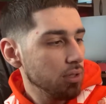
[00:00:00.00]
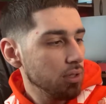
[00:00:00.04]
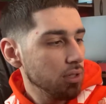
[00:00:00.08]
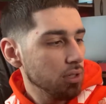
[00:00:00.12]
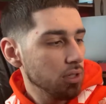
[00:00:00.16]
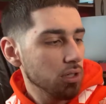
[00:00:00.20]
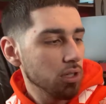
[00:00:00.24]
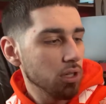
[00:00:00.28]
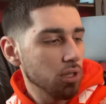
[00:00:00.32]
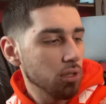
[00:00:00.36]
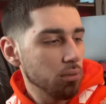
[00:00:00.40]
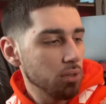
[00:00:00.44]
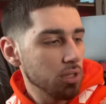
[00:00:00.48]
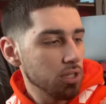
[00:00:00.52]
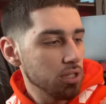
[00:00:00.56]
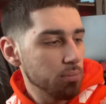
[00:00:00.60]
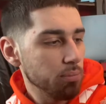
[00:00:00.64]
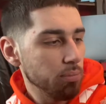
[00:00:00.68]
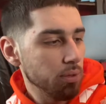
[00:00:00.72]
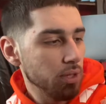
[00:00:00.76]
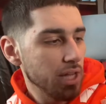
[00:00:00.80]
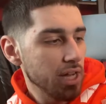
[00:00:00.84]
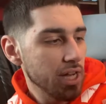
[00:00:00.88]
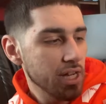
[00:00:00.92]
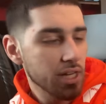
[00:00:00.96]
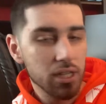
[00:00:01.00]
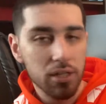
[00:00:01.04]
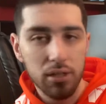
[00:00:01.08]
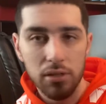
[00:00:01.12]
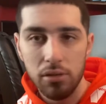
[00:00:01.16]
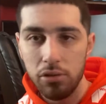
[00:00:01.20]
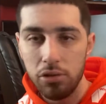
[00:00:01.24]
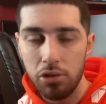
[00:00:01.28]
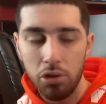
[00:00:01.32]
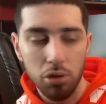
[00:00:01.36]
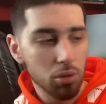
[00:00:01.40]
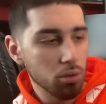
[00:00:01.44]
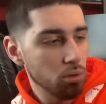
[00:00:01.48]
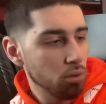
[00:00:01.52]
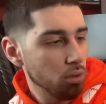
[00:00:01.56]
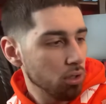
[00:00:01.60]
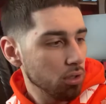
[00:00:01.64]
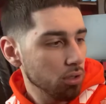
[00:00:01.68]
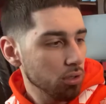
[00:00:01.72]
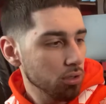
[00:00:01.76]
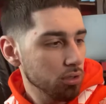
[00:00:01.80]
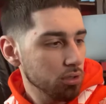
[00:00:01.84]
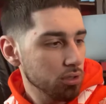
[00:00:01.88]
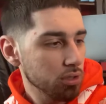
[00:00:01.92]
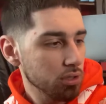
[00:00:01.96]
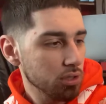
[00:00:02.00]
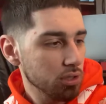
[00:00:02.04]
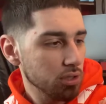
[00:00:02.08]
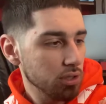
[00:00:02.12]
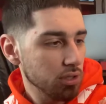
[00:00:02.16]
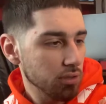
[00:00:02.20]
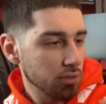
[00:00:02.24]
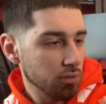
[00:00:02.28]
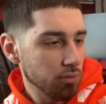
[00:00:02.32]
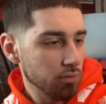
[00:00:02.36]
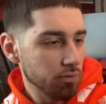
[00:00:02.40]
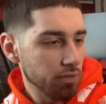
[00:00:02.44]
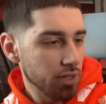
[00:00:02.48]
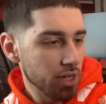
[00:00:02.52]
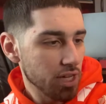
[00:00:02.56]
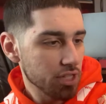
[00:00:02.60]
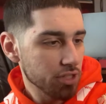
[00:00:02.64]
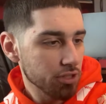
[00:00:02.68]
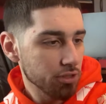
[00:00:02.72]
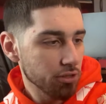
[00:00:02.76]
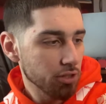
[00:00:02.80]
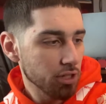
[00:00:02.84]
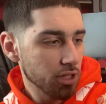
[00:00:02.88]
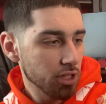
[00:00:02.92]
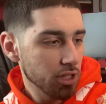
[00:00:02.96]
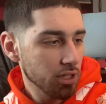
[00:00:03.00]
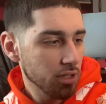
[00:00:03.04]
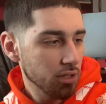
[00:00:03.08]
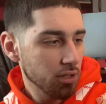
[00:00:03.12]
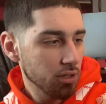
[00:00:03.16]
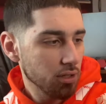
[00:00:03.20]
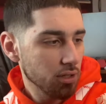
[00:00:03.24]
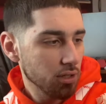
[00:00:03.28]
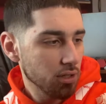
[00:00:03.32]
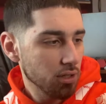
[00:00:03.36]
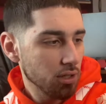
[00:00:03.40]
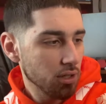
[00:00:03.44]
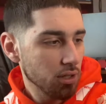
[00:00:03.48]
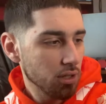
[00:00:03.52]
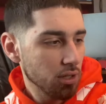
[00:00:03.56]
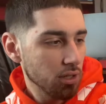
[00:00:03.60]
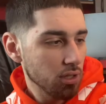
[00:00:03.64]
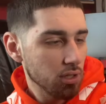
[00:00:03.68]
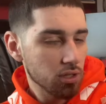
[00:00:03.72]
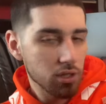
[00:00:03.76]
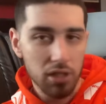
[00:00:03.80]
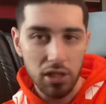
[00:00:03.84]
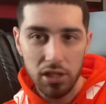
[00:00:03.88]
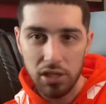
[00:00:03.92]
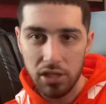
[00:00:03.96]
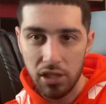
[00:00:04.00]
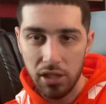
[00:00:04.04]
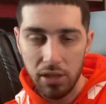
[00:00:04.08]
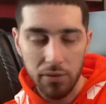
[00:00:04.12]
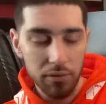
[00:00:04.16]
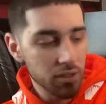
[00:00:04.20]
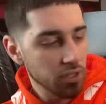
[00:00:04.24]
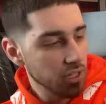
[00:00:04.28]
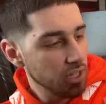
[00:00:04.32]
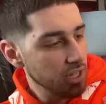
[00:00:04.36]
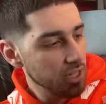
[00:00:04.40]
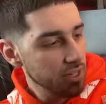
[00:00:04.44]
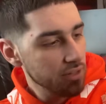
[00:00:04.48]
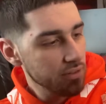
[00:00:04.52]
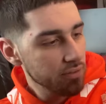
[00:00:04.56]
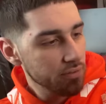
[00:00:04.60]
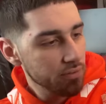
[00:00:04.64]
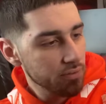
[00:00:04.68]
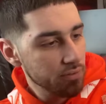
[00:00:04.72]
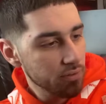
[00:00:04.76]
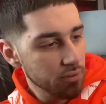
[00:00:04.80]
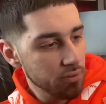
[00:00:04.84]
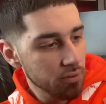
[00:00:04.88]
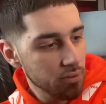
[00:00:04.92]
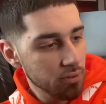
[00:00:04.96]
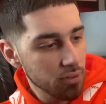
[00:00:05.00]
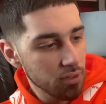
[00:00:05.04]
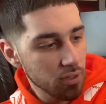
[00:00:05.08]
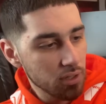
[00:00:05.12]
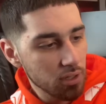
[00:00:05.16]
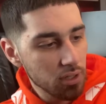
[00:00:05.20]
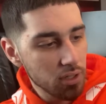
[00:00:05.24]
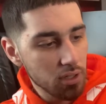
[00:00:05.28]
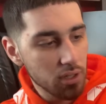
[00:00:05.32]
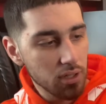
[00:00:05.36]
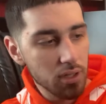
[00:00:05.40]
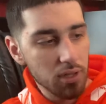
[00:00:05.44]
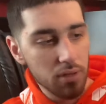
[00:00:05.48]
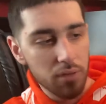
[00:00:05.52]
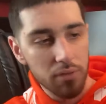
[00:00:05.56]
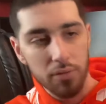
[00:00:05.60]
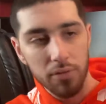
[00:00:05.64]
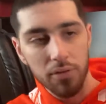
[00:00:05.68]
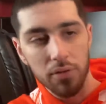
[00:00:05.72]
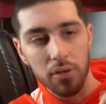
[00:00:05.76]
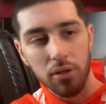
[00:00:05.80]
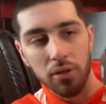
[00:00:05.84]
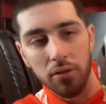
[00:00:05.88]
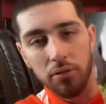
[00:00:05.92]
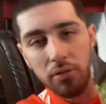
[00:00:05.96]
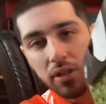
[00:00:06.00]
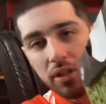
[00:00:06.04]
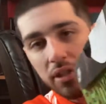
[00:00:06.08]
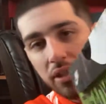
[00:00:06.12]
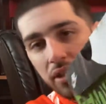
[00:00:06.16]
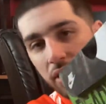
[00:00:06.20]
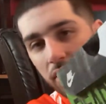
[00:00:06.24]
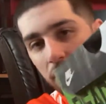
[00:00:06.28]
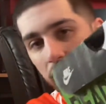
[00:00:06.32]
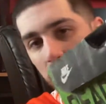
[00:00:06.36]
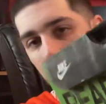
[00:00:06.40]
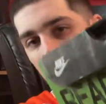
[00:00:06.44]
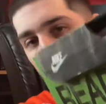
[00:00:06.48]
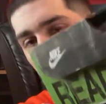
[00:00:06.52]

Colorways black, total orange, vast gray, size 11 and a half for a retail